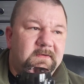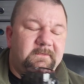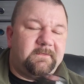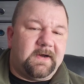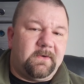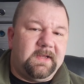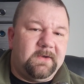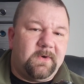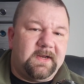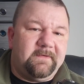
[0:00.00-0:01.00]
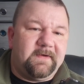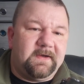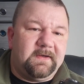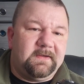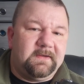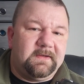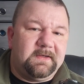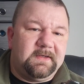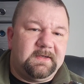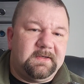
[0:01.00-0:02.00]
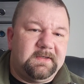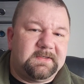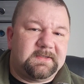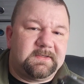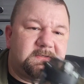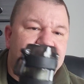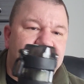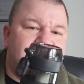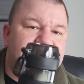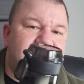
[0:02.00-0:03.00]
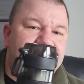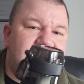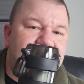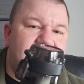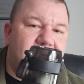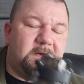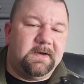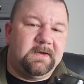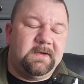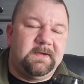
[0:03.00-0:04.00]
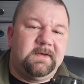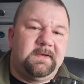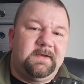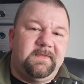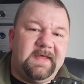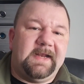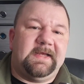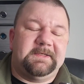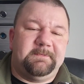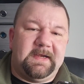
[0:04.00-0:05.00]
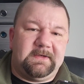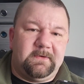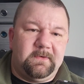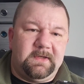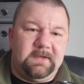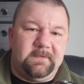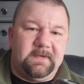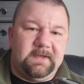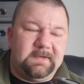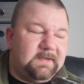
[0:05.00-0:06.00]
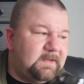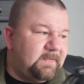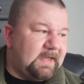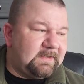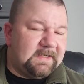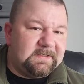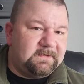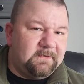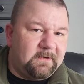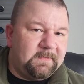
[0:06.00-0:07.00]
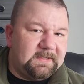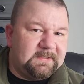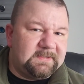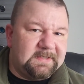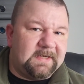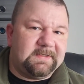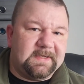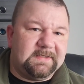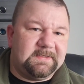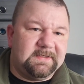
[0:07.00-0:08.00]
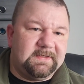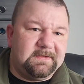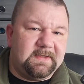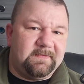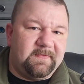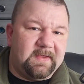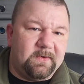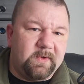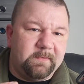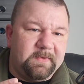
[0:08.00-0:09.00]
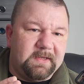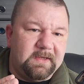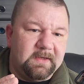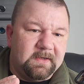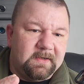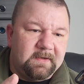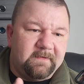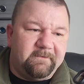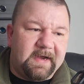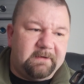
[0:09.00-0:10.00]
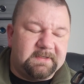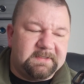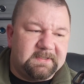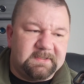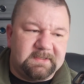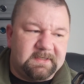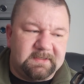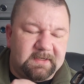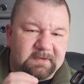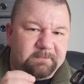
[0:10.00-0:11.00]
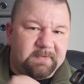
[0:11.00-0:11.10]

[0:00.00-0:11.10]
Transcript: foully, whatever, it's concentrating on that aspect only. In that test norm, it is not tested that there will be viruses and